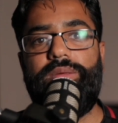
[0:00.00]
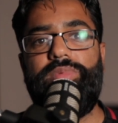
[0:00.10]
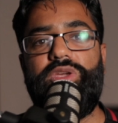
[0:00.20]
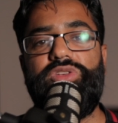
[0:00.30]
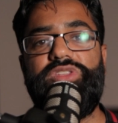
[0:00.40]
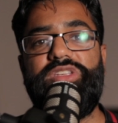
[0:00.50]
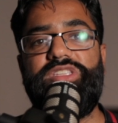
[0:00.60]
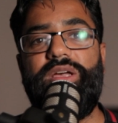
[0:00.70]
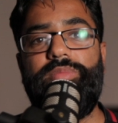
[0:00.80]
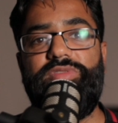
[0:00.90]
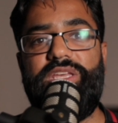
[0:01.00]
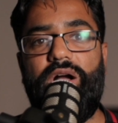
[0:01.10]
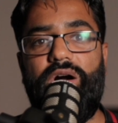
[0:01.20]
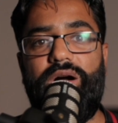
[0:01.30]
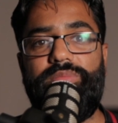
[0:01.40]
because the sum of the
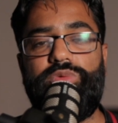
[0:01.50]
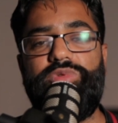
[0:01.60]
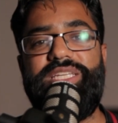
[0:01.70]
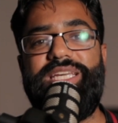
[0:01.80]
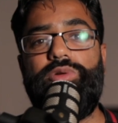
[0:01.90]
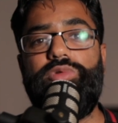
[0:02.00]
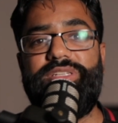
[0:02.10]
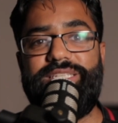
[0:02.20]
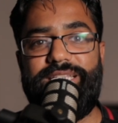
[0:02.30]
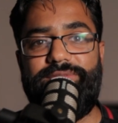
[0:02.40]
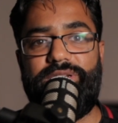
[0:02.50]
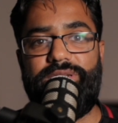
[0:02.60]
arms was equal to 7.